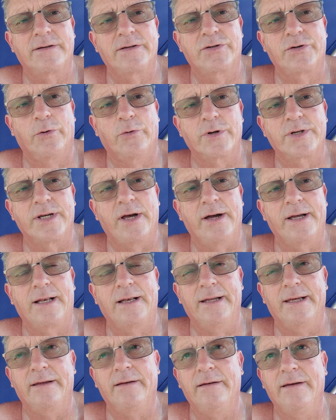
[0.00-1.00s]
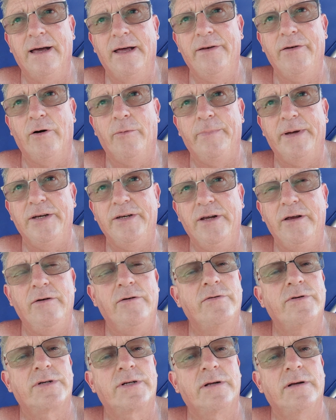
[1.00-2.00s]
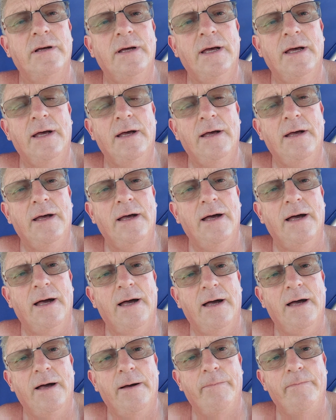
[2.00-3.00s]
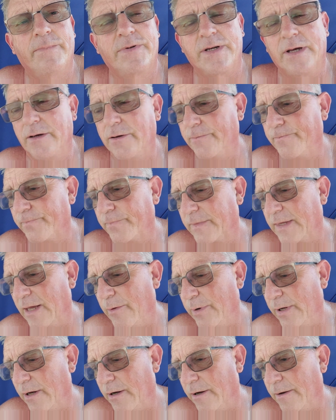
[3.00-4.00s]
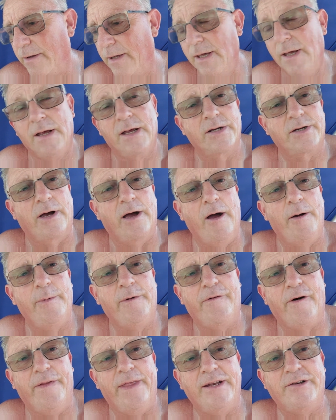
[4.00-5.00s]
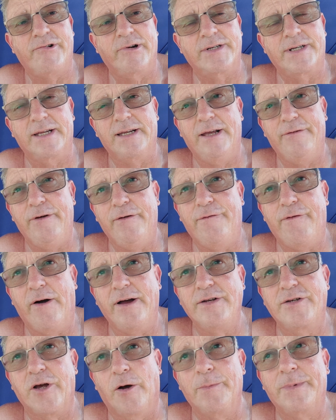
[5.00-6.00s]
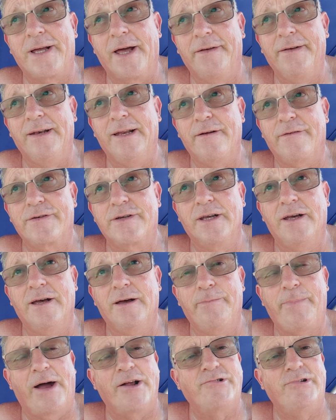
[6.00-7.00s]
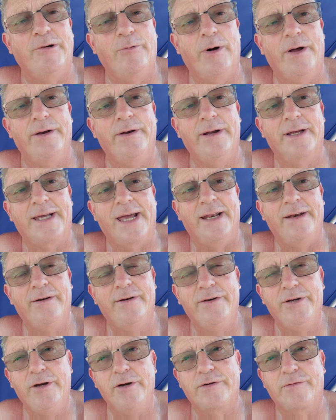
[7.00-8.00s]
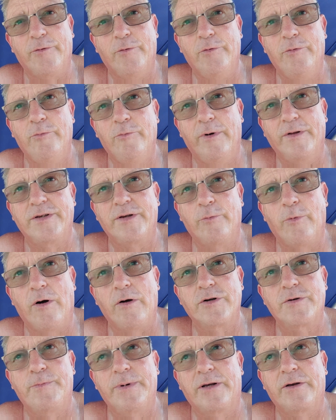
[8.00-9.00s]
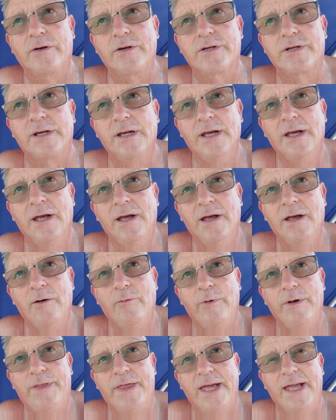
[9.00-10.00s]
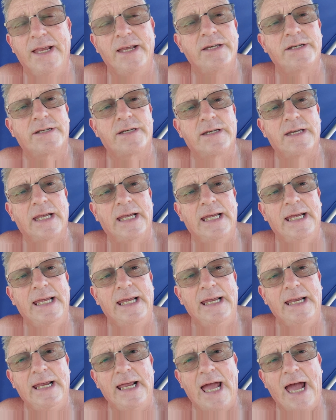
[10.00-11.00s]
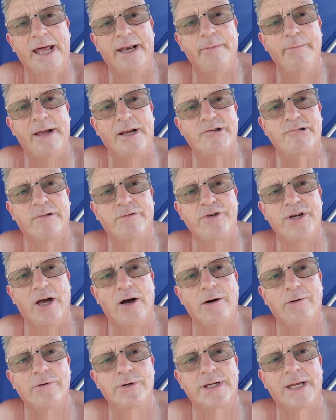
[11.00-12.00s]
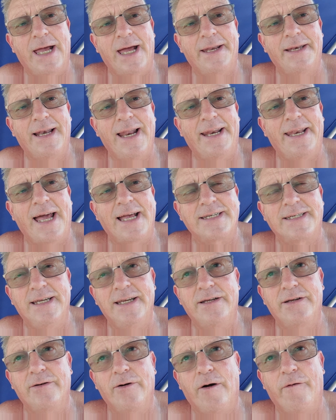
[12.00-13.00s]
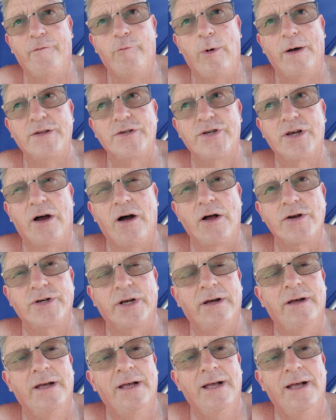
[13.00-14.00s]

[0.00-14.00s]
short cycling and not being used. So there we are. So I hope you find that interesting. If you find Tom Cunliffe's battery one, again, useful one to watch, because with his, he had a mixture of gels and lead acid off one charger,